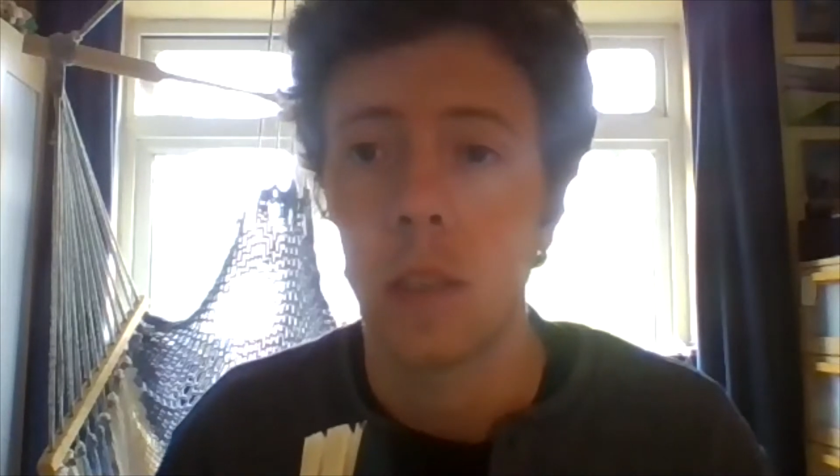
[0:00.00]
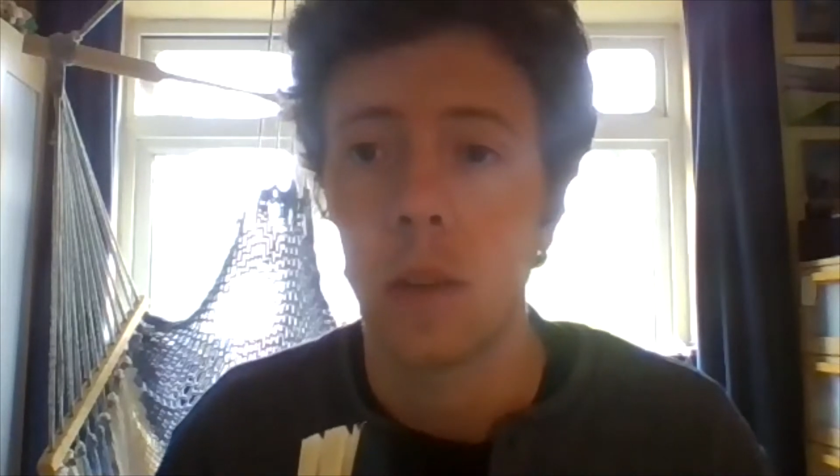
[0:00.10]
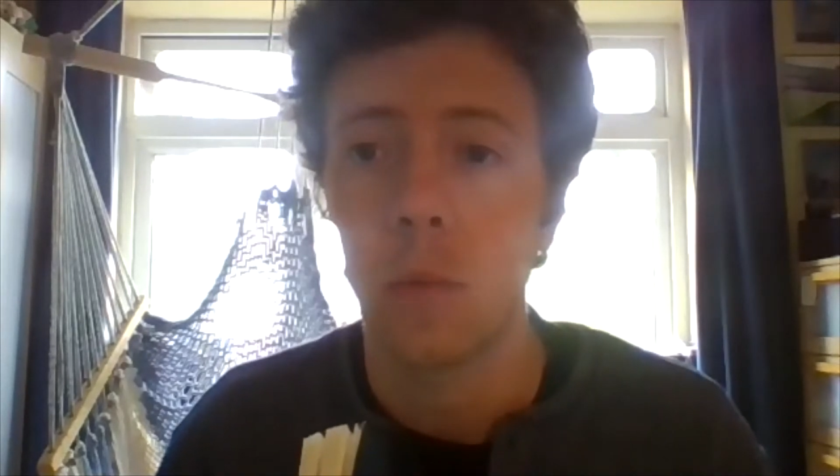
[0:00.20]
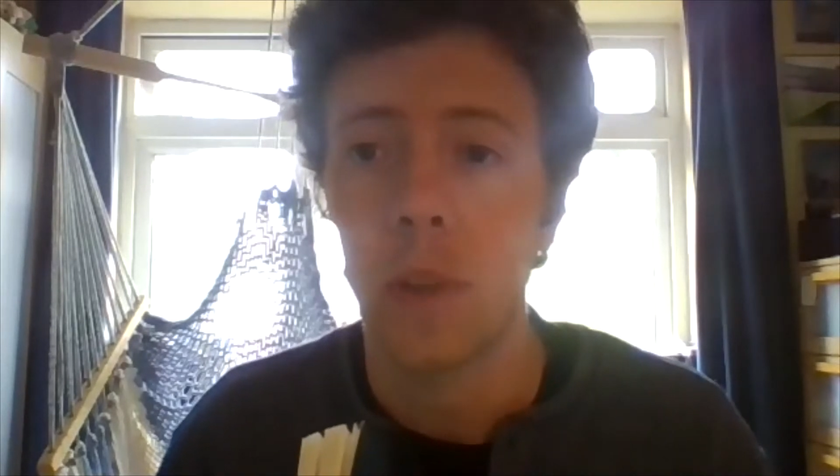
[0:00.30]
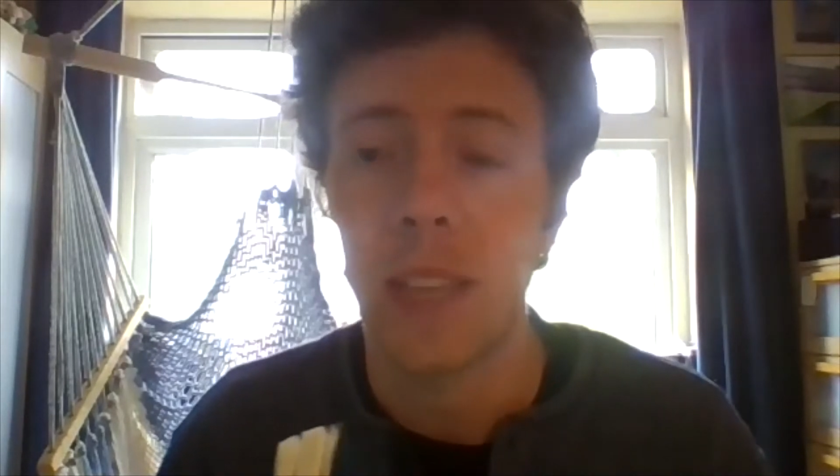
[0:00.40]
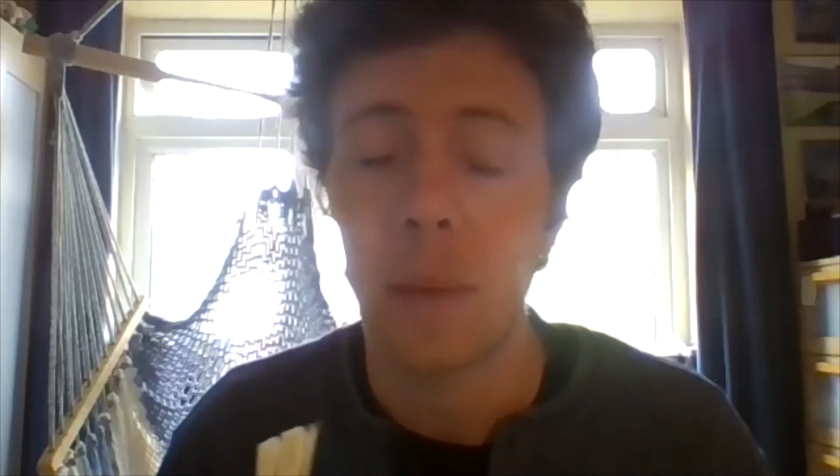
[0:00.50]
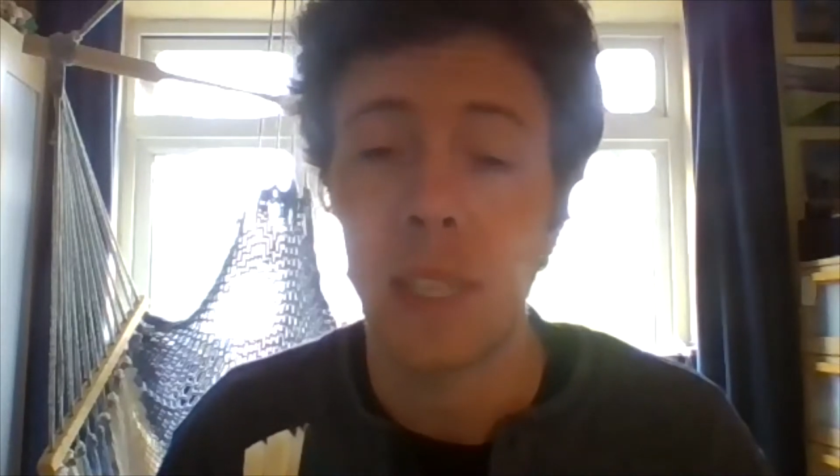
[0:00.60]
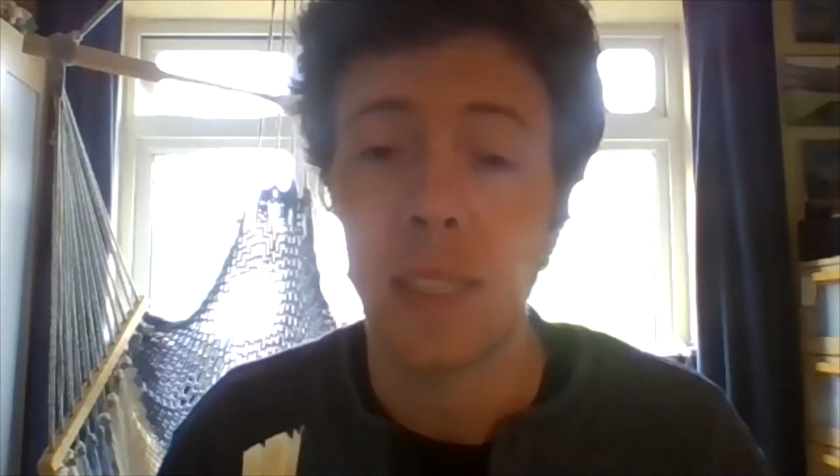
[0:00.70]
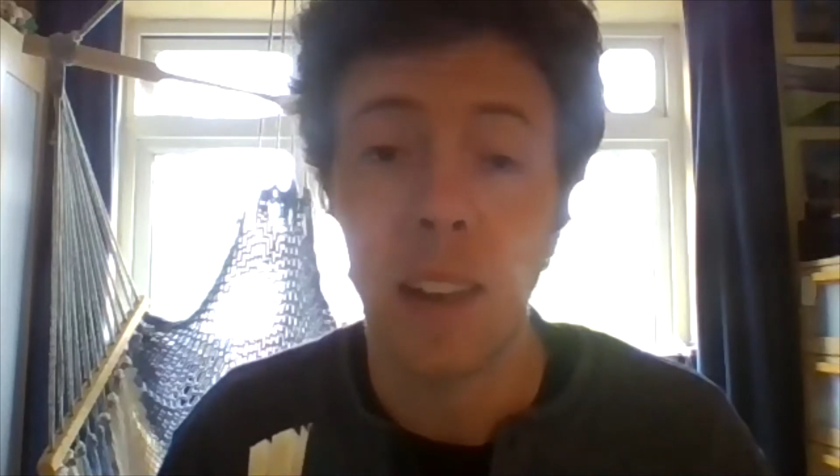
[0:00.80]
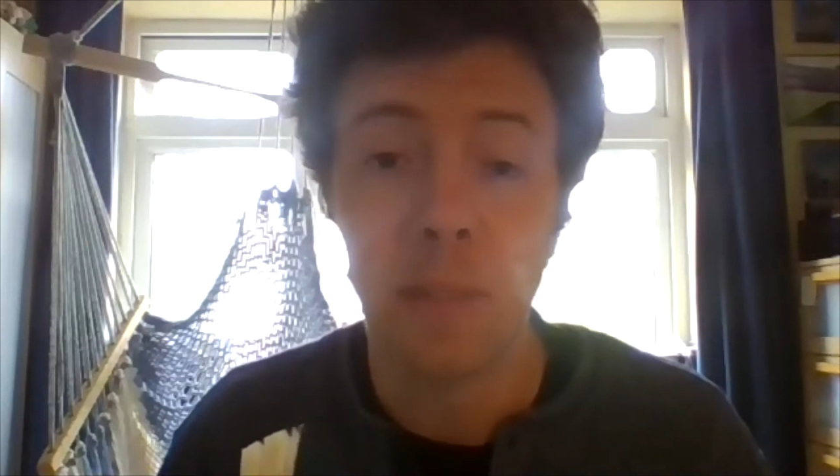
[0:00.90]
Whether that
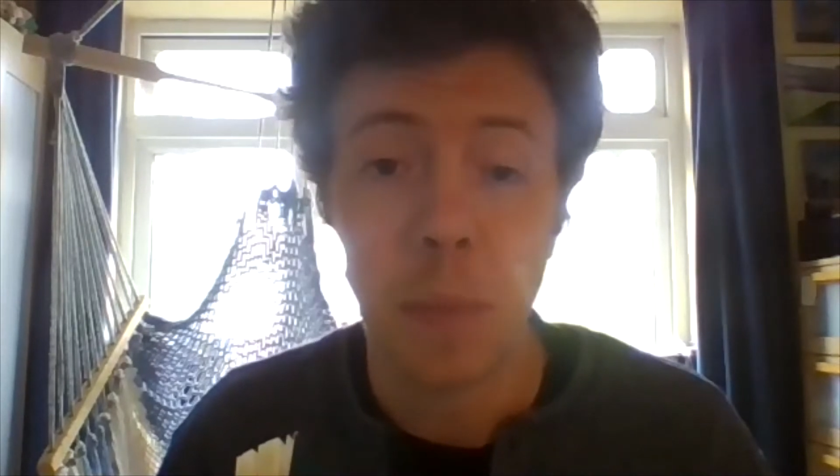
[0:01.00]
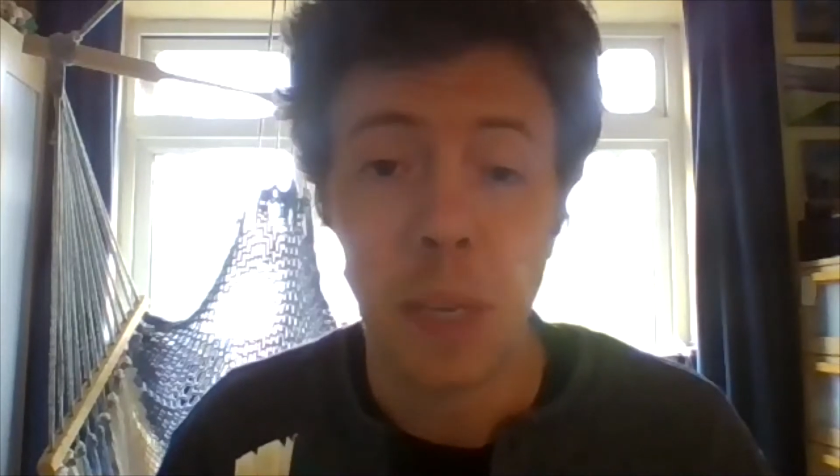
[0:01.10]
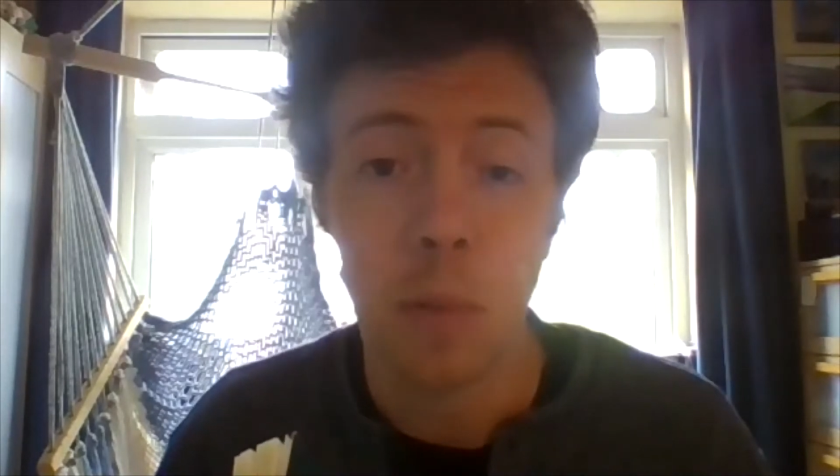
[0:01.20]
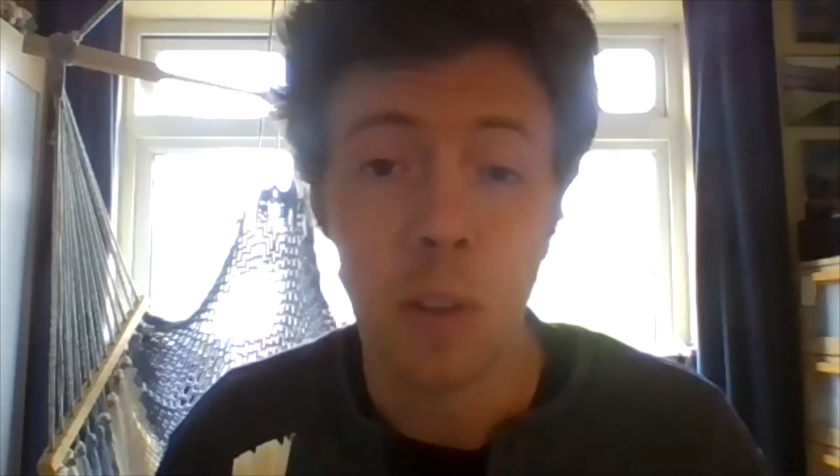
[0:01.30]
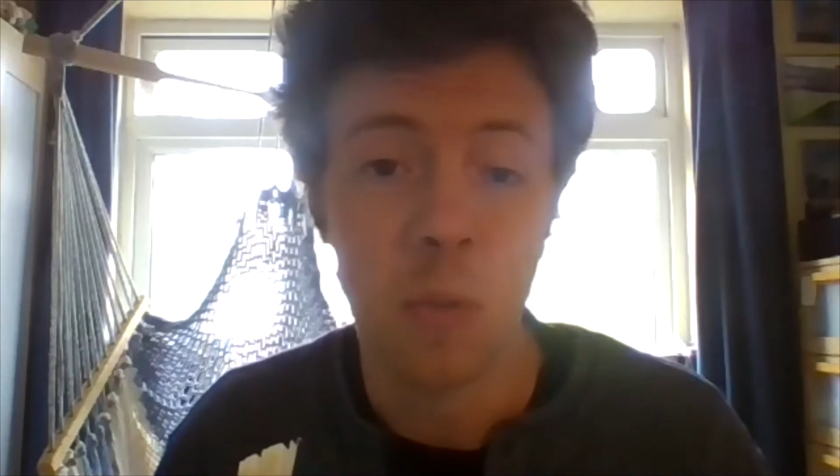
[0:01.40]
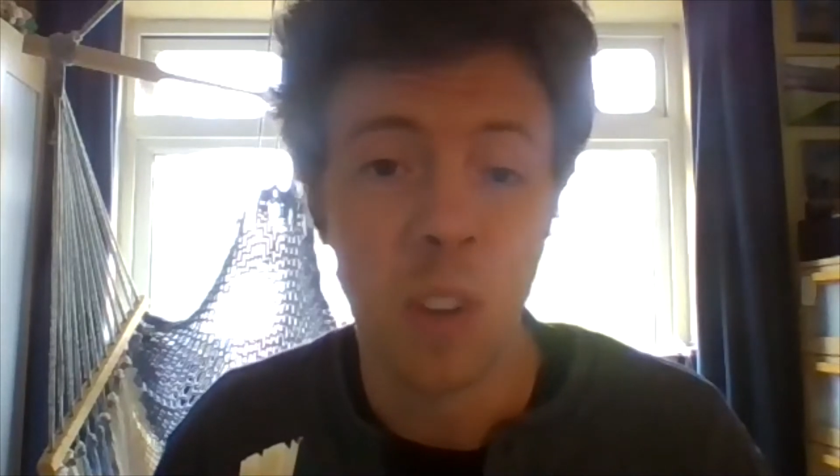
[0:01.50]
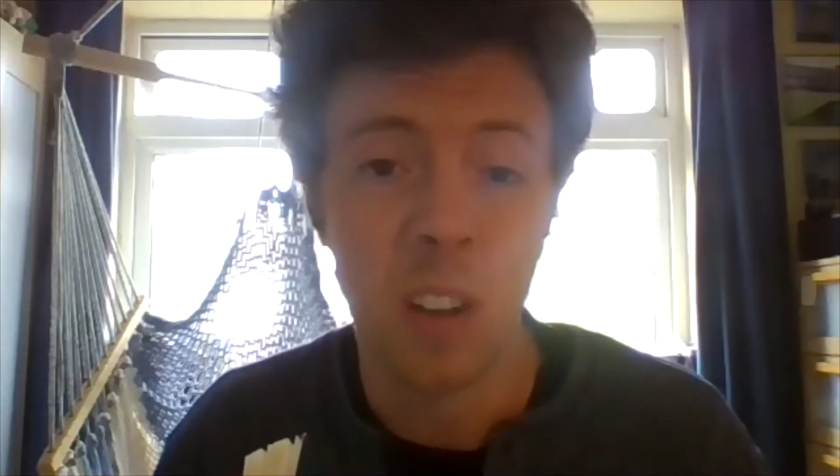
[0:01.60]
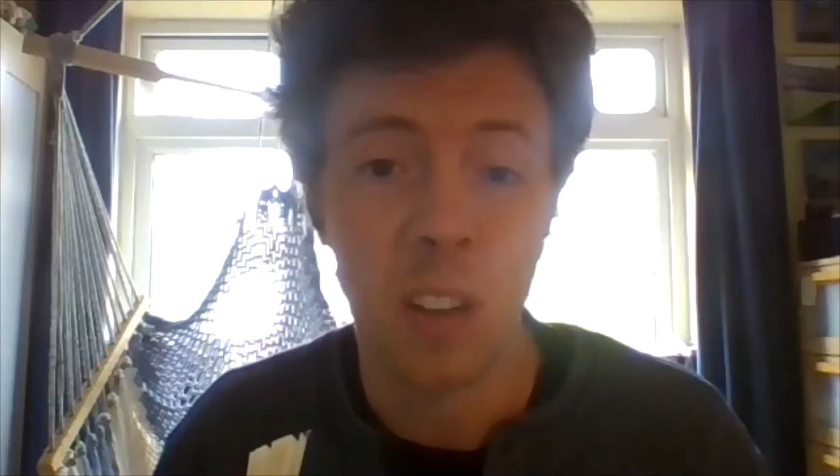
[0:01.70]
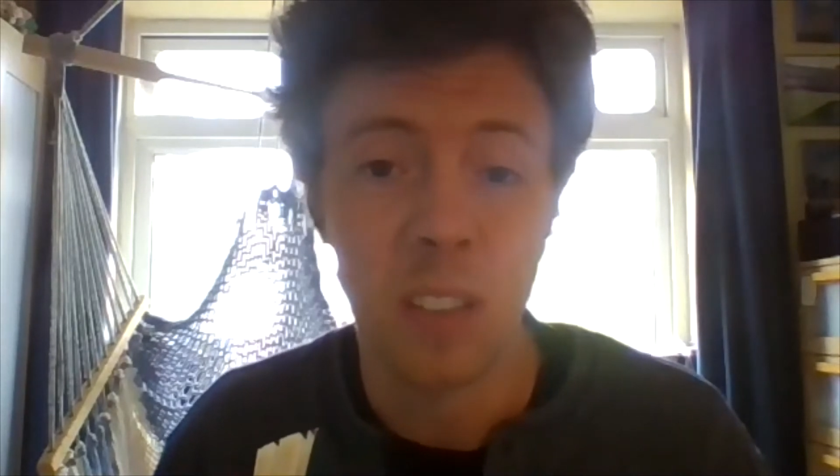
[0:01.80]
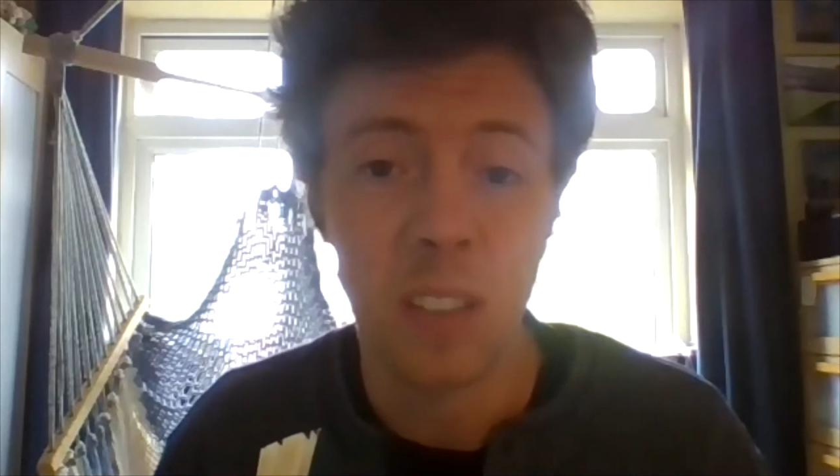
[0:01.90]
means loving people who
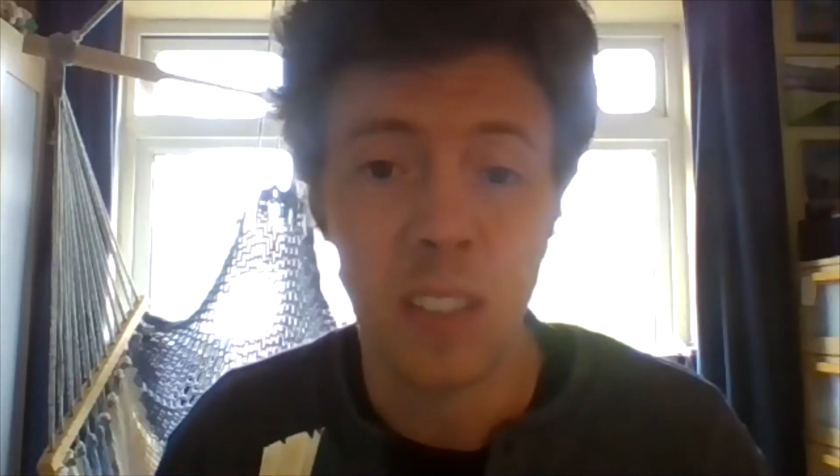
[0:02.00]
are